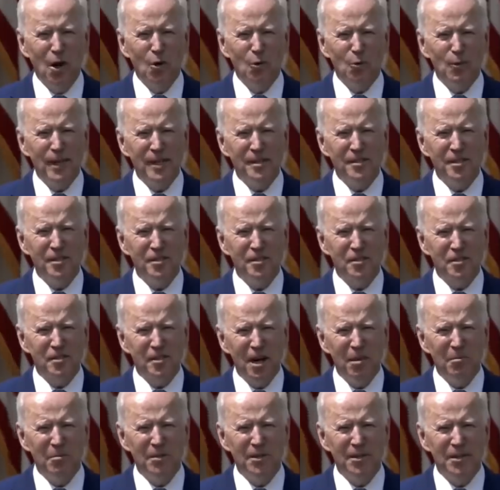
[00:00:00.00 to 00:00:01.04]
no reason
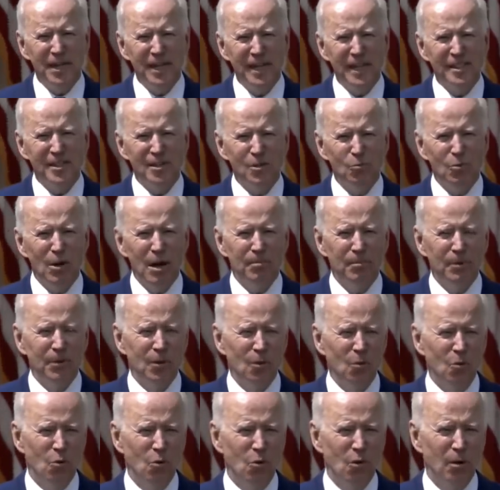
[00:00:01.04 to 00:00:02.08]
someone needs a
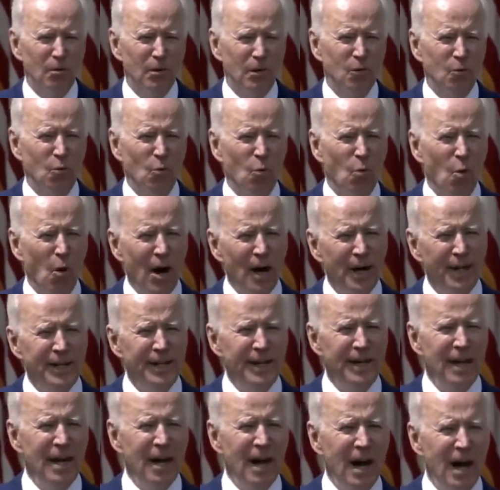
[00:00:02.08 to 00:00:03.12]
weapon of war with
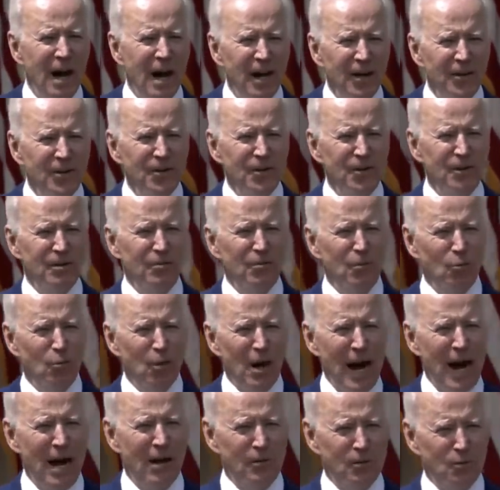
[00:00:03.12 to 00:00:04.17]
100
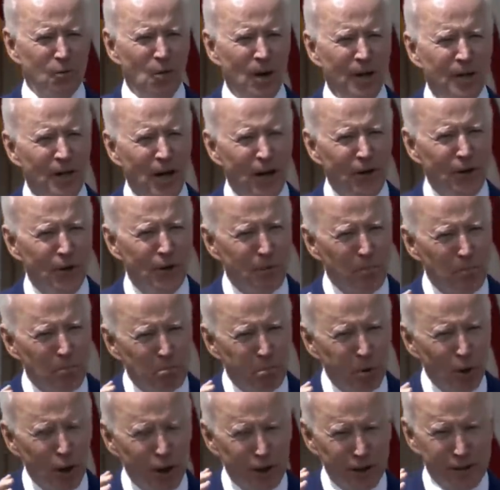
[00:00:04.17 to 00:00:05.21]
rounds,
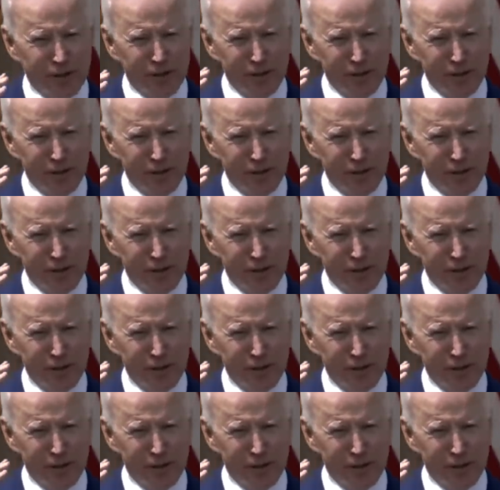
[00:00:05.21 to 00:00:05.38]
100 bullets.